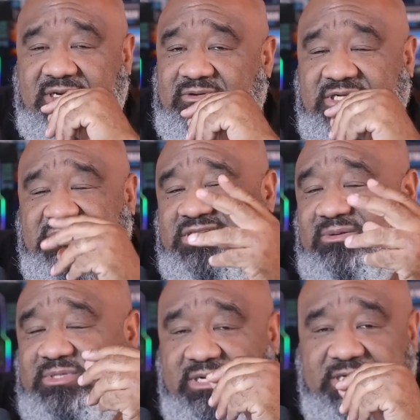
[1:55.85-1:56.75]
Would have
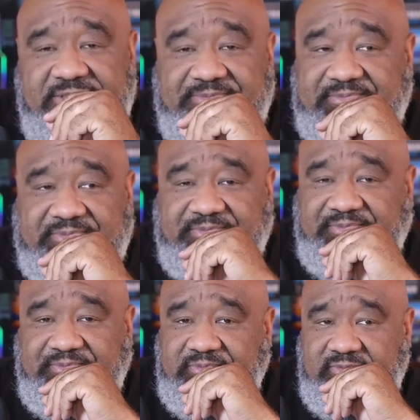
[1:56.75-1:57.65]
jumped on it.
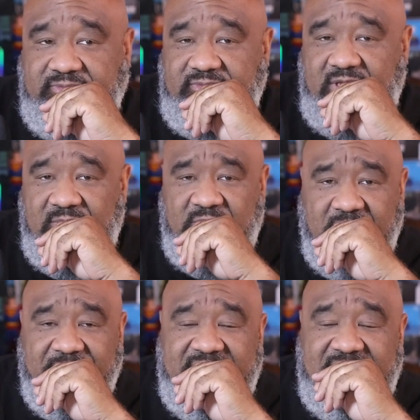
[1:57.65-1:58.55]

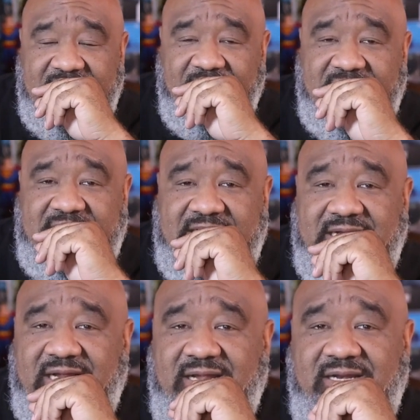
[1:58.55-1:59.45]
What we're getting at
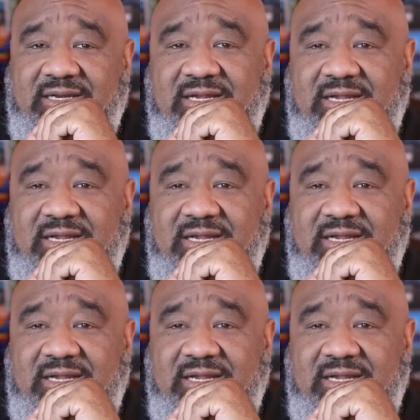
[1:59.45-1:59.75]
199,